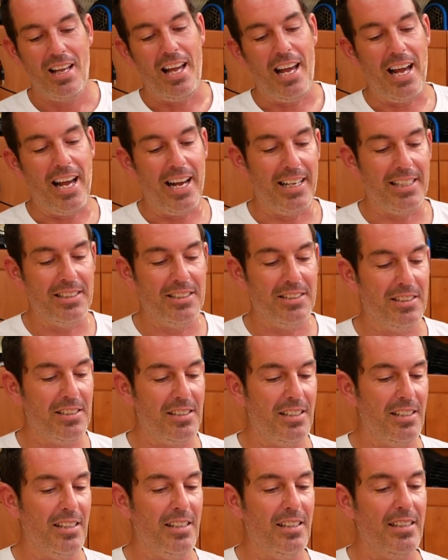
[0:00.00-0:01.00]
And
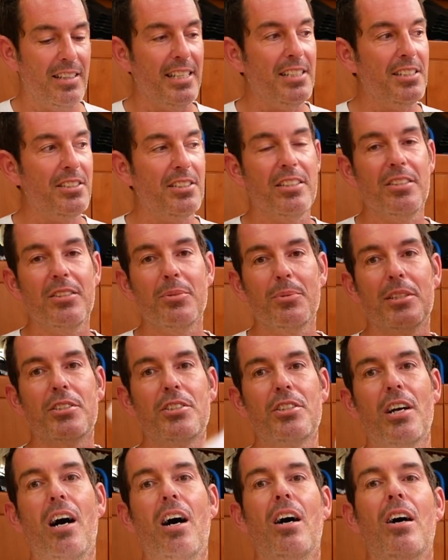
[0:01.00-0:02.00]
these 2,
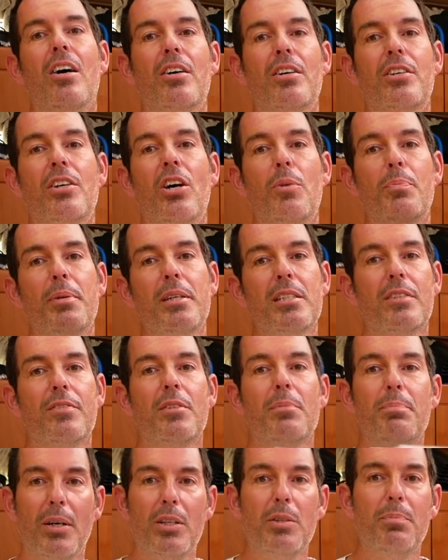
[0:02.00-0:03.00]
which are copies of the
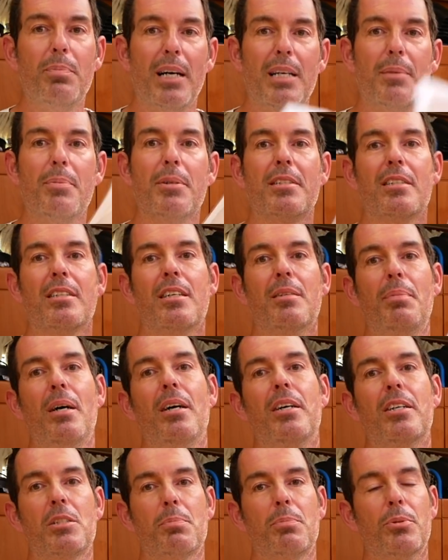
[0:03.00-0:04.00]
boat papers and our
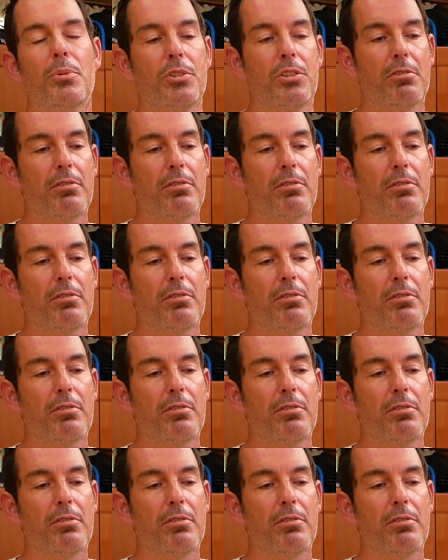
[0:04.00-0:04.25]
passports.